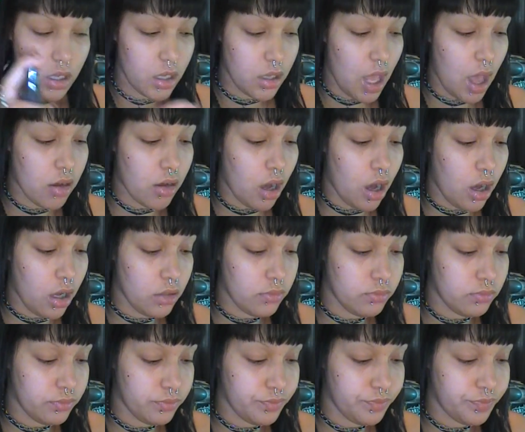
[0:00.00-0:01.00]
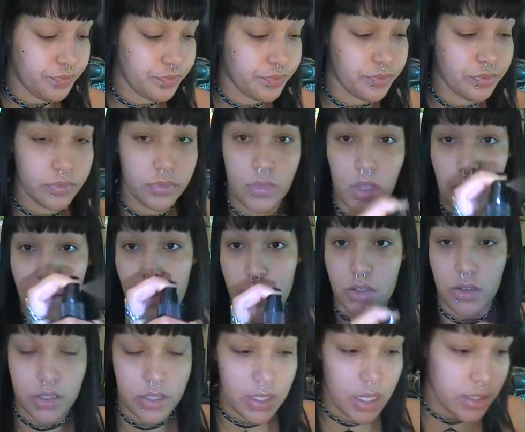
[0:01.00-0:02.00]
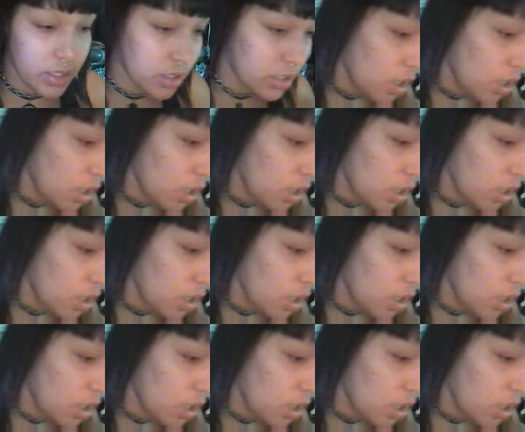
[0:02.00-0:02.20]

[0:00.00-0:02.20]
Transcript: alcohol. I make sure it's nice and